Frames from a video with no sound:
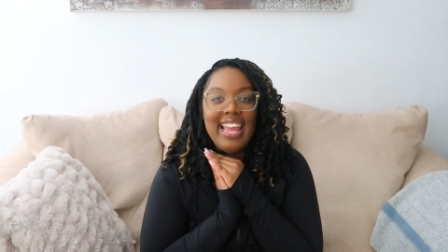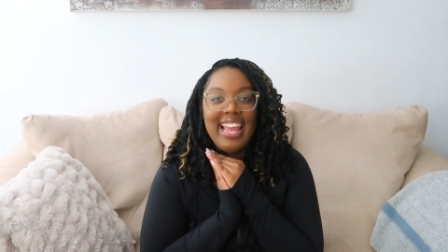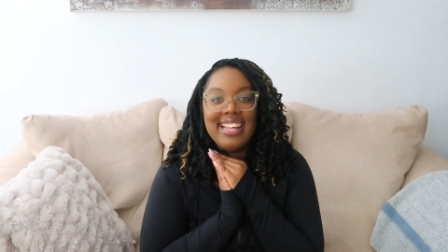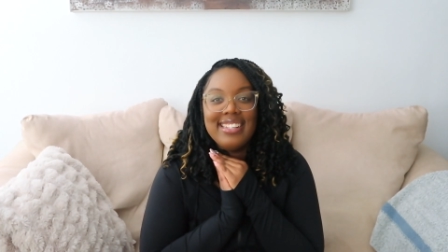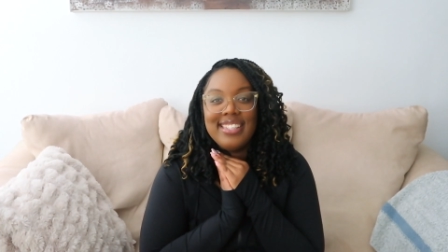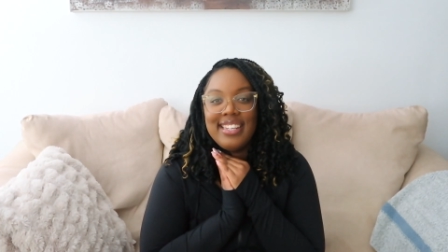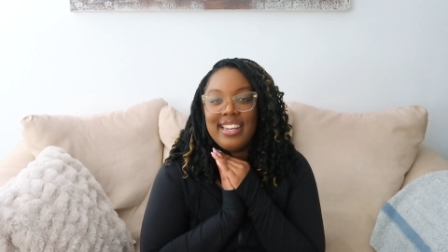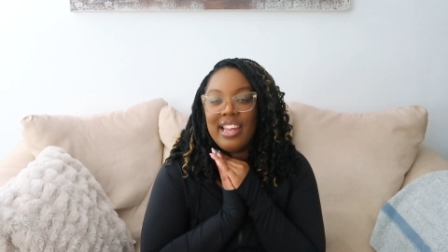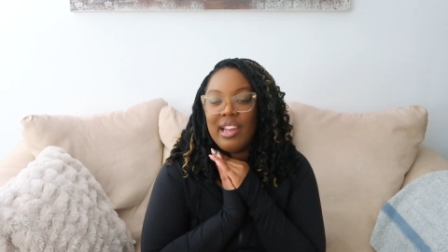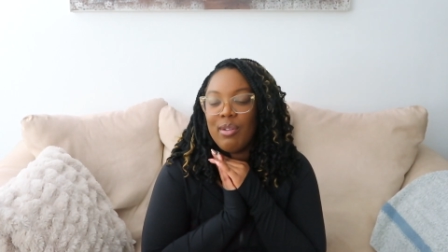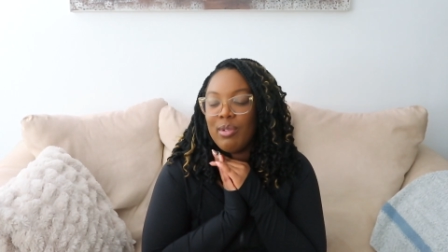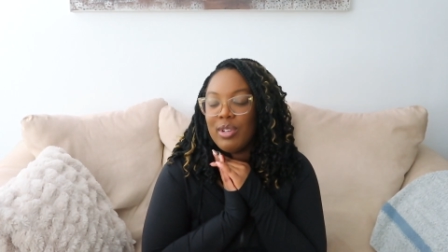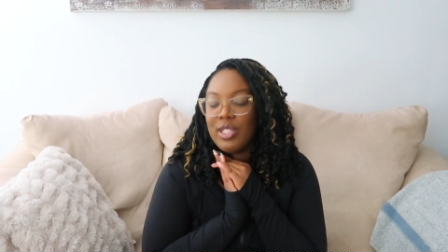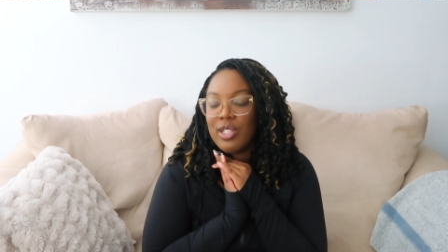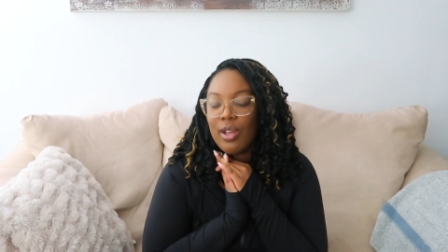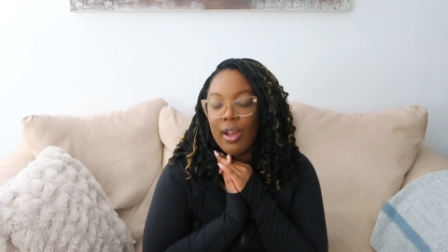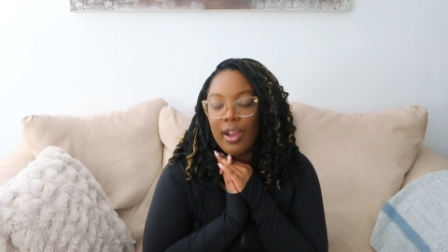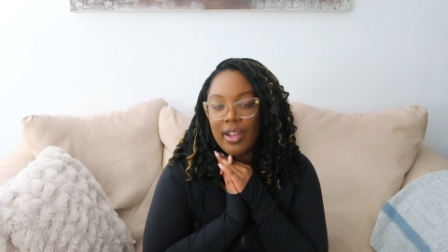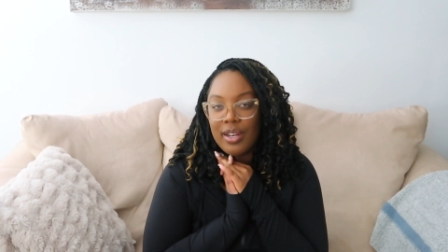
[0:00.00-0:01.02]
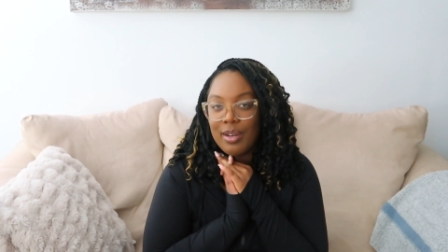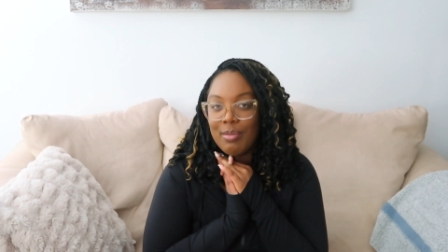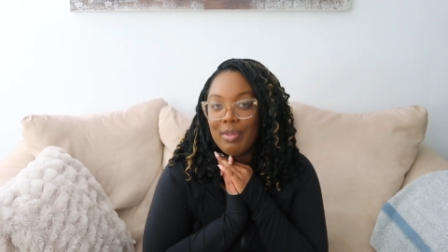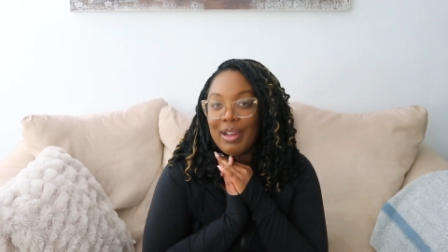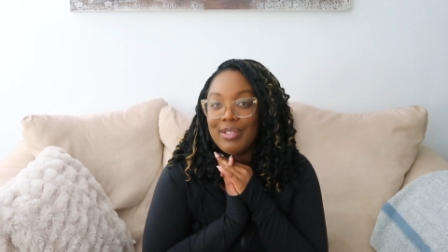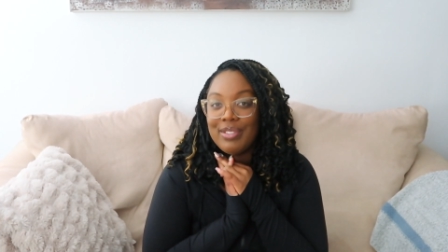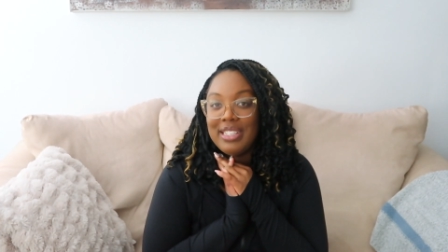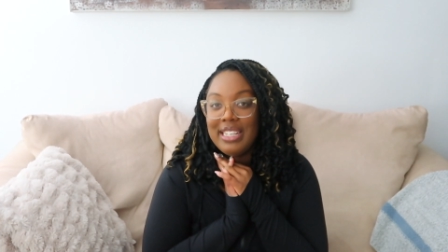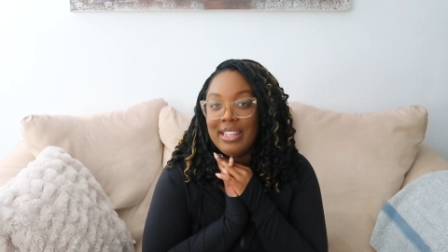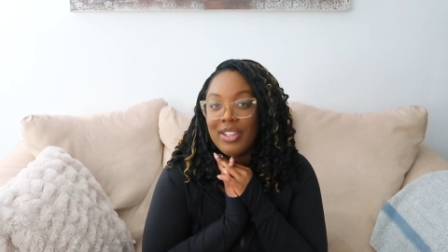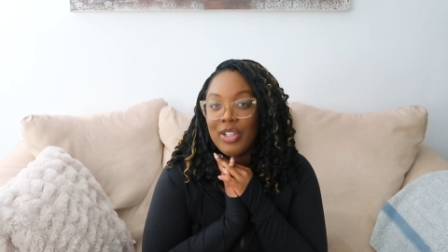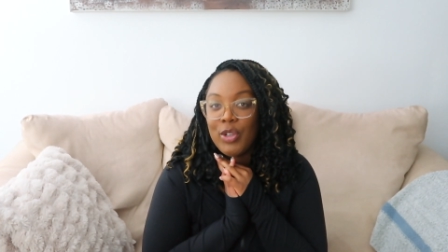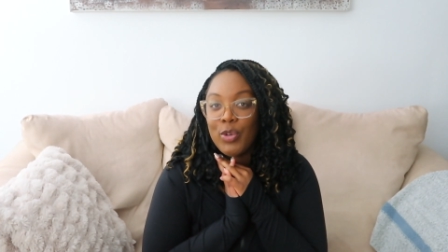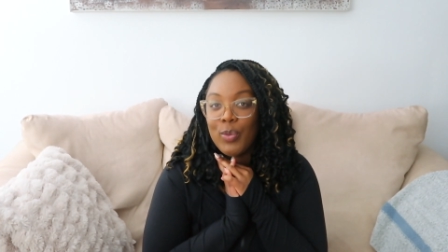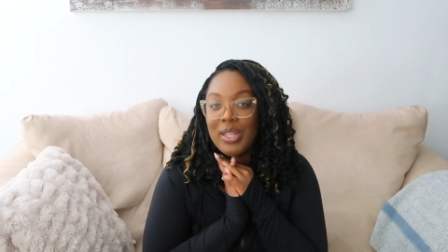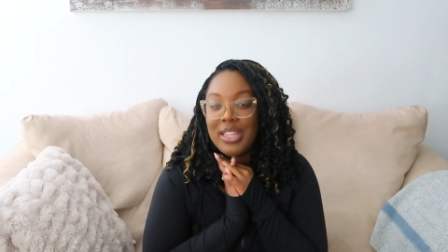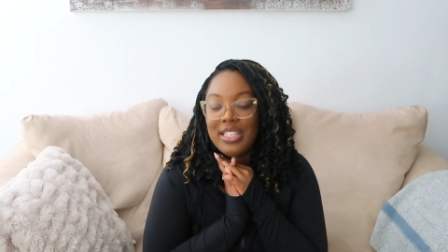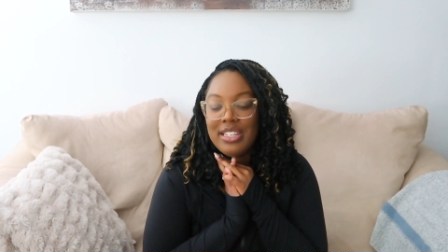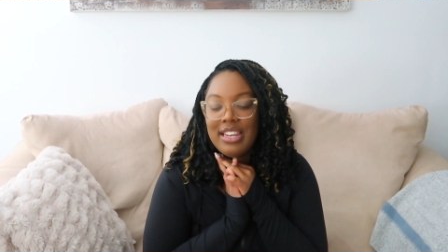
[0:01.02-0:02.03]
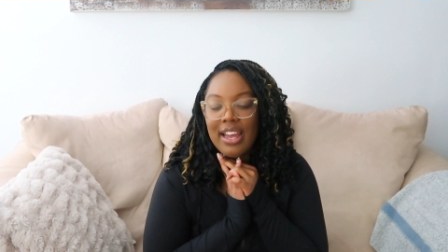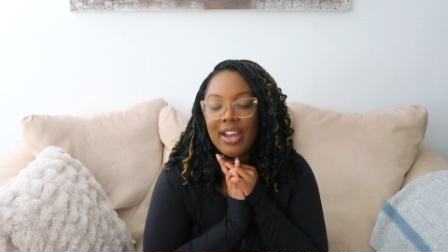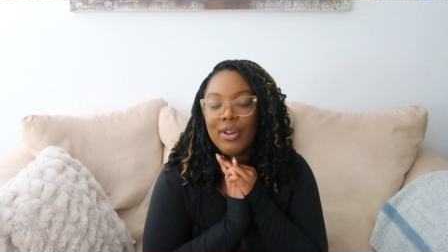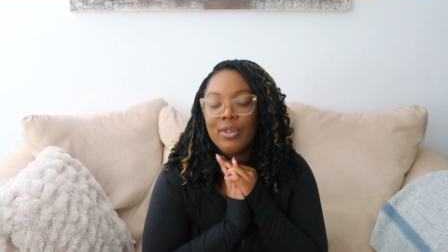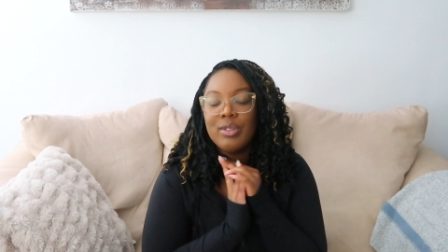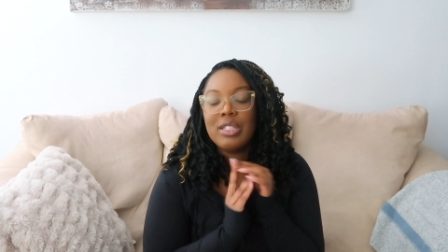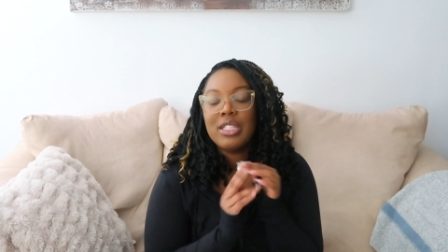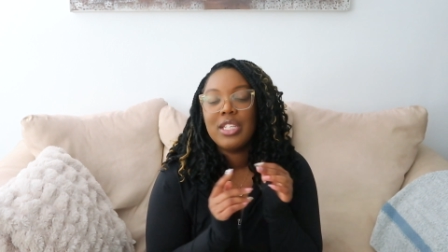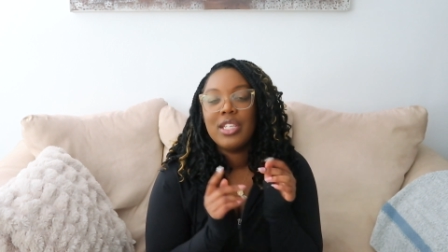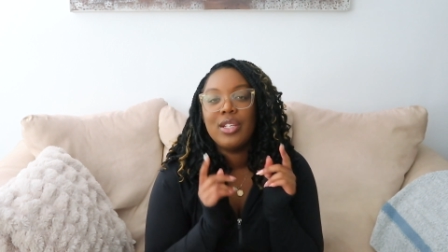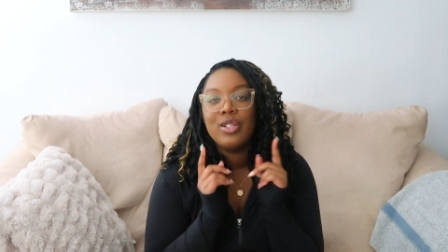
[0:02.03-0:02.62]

And today we're talking about dealing with doubt.